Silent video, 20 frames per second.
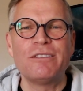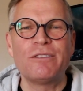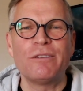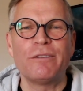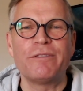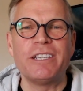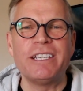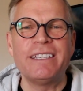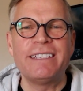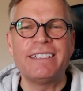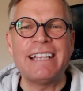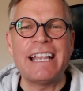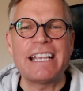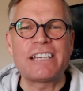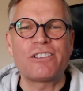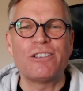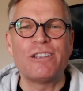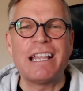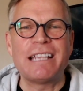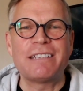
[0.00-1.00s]
of the
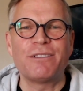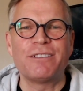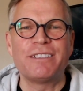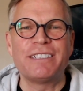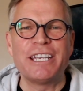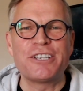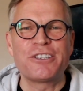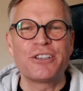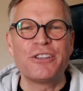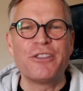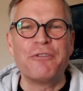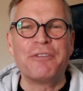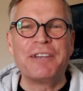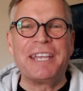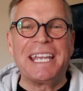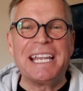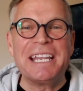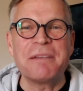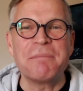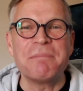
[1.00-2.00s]
International Association of
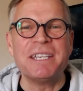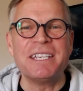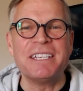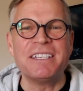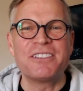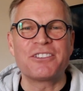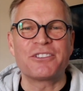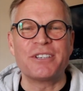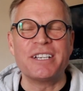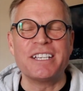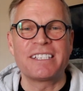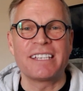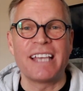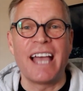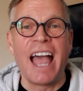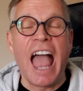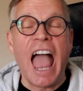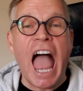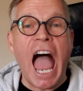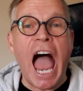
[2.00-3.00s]
Healing Ministries,
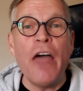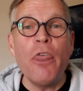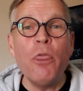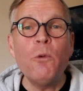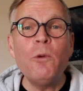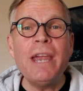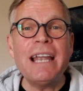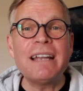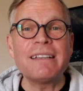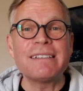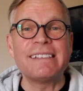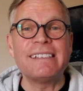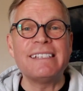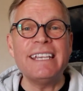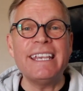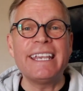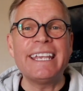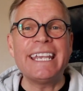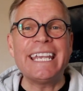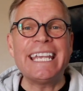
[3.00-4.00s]
and we are
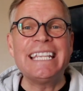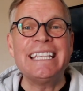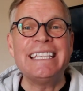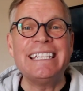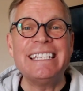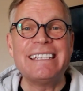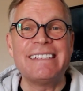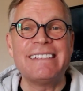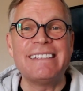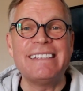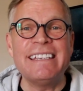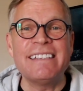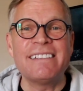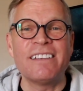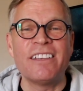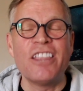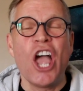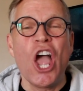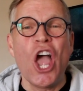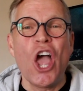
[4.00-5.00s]
seeing in this
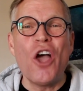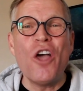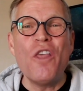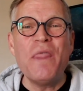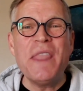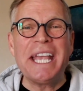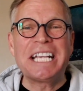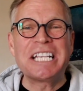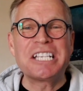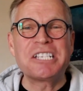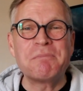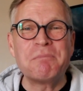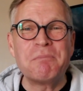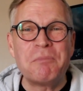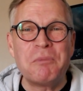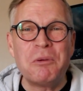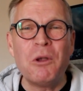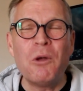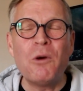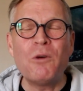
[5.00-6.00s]
season an
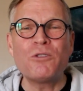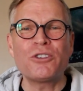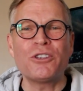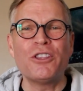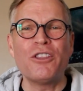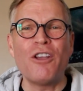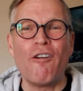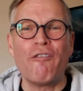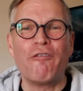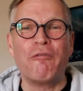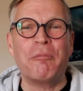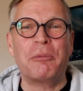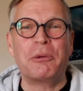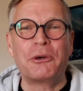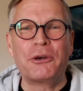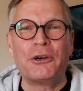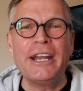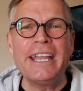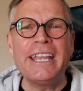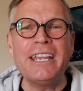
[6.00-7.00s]
explosion of
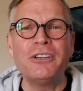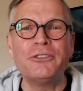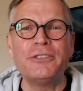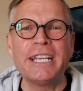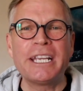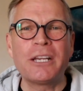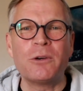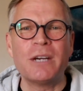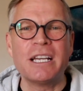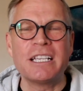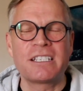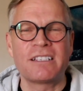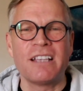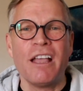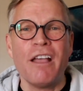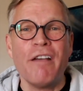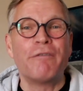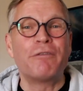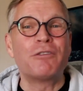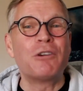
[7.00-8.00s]
prayer requests
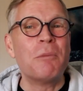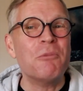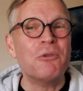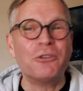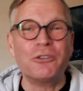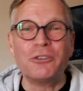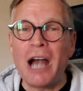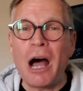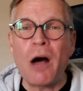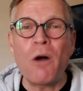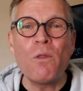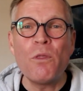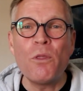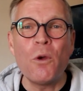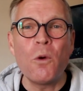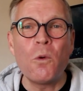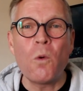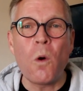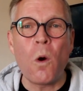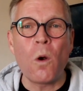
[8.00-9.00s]
from around
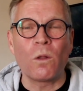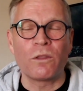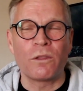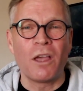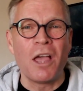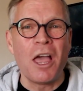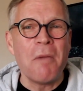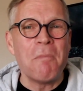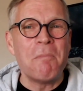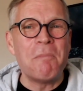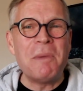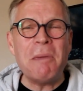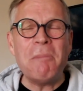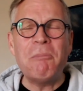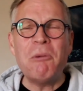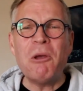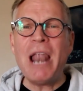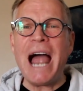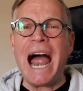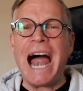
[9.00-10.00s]
the world.
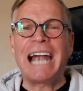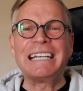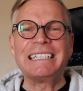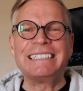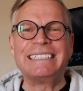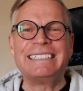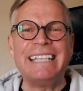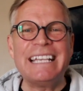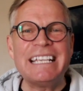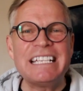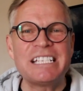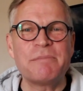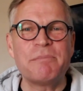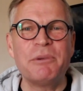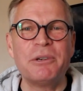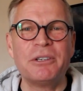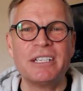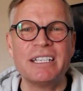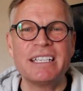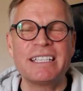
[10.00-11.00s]
People are
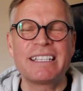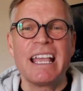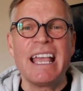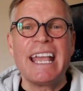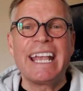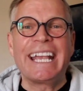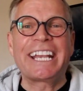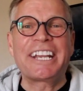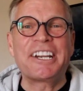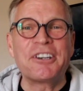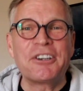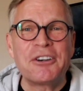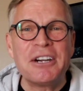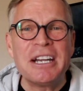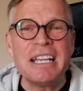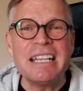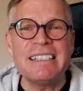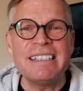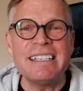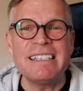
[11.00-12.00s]
desperate,
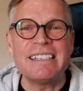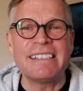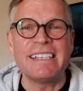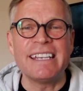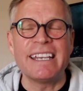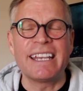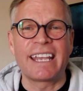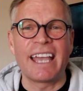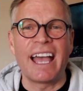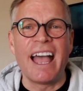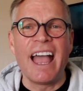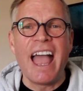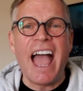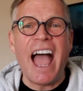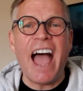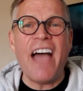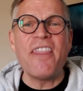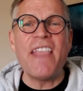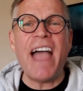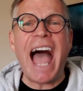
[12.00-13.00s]
crazy sick,
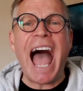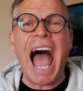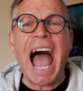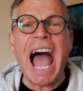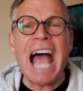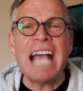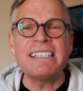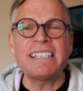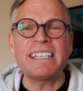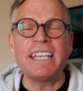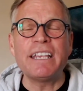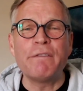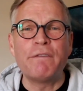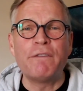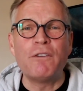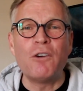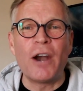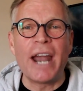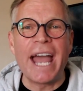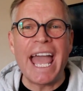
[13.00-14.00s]
and asking
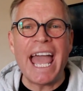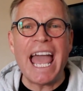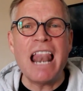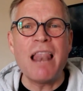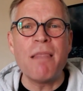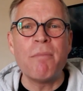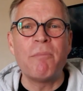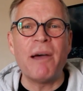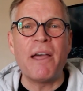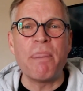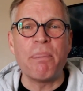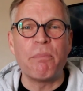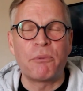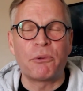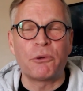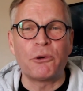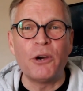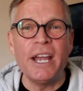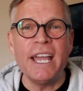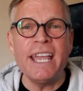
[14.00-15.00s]
for help and
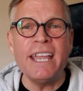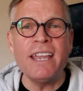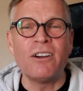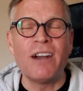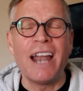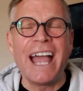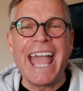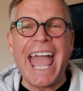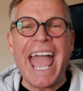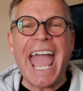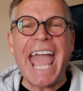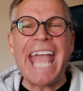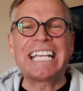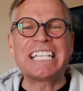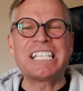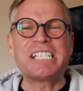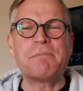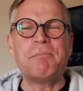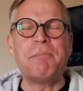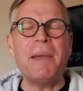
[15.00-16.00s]
prayer,
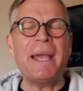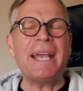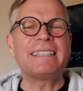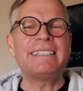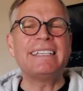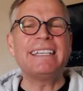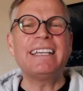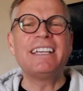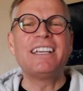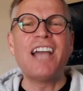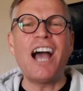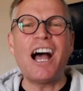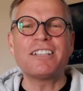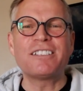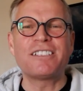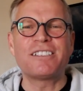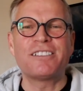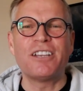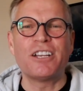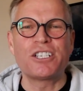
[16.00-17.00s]
expecting
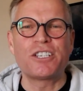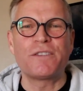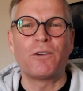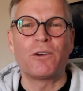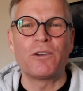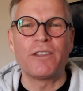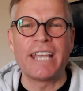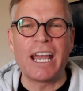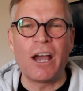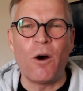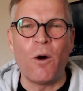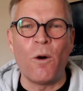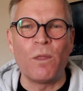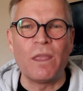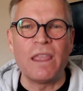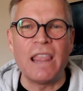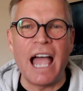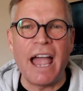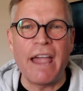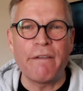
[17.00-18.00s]
God's touch for their
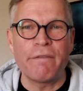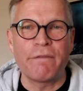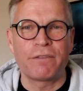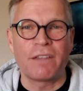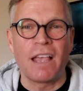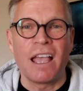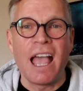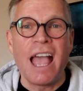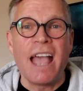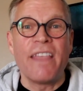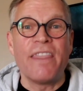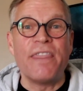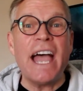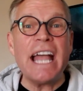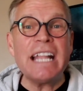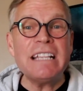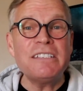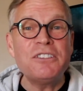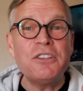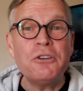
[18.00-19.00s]
own life.
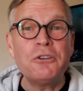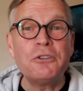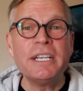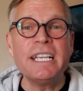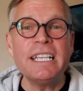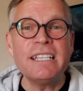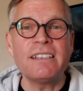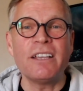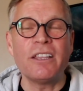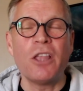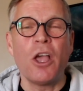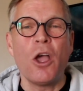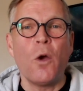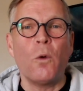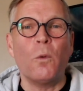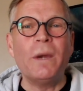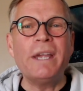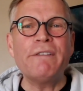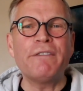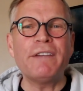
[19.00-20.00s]
That's the reason
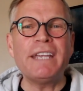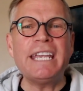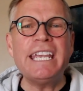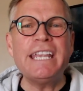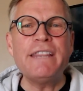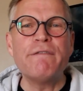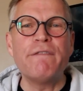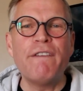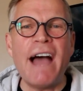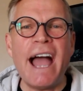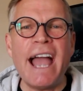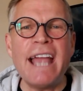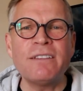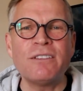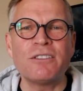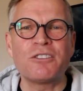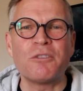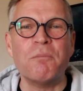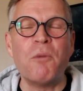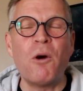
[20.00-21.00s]
we've
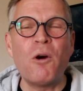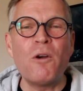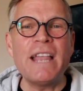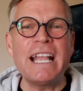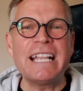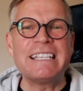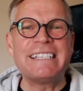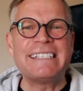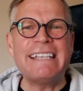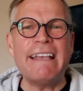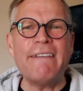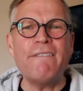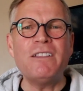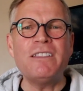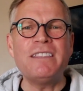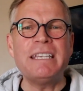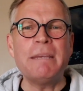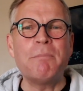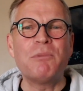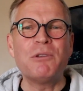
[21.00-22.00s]
invited more than
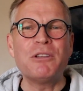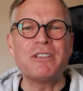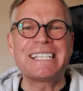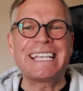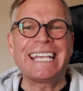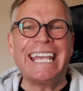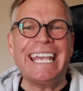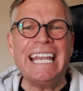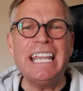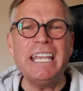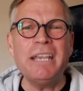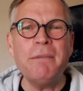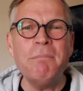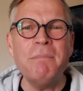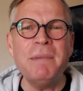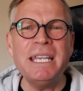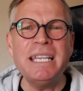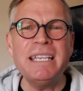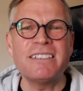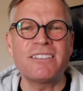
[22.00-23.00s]
seventy plus healing
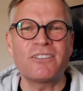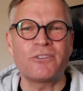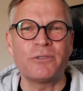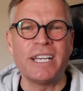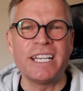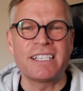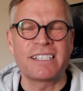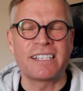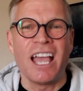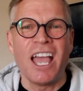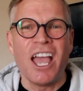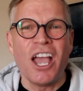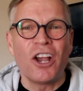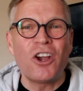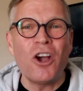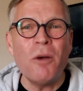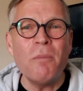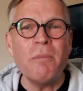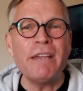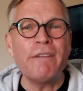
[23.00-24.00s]
ministries
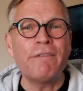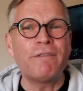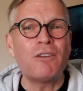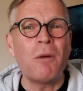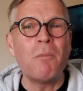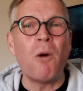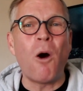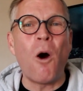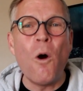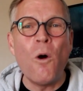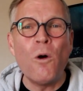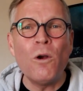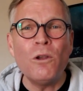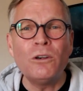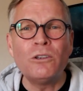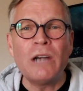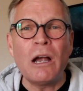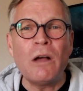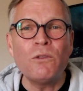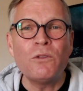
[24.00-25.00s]
coming from all
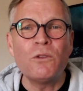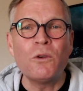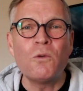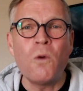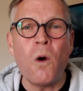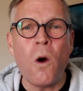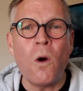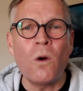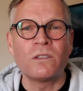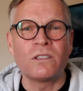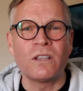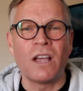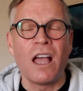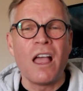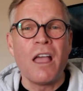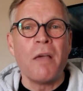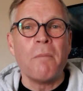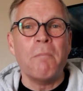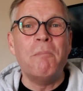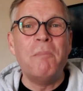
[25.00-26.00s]
around the world,
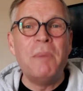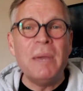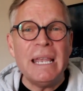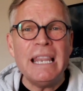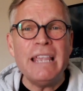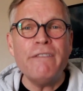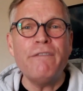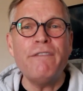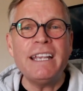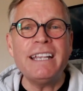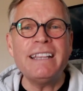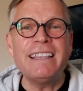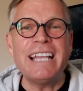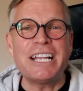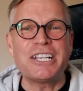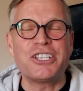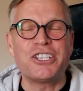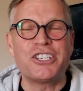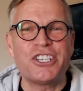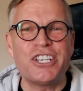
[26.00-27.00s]
believing
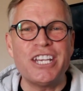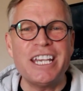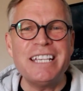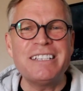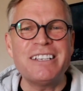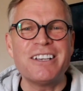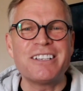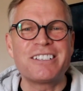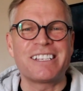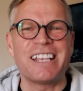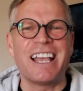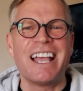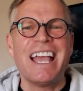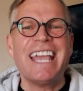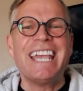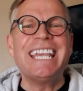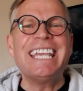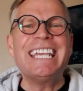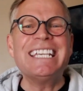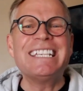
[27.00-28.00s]
that Jesus
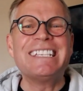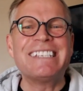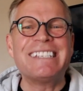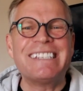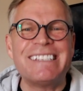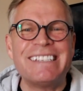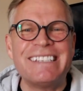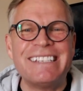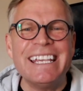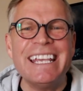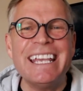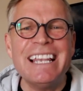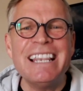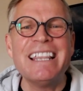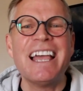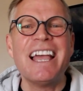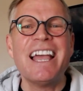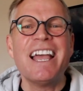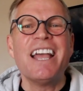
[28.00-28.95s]
is still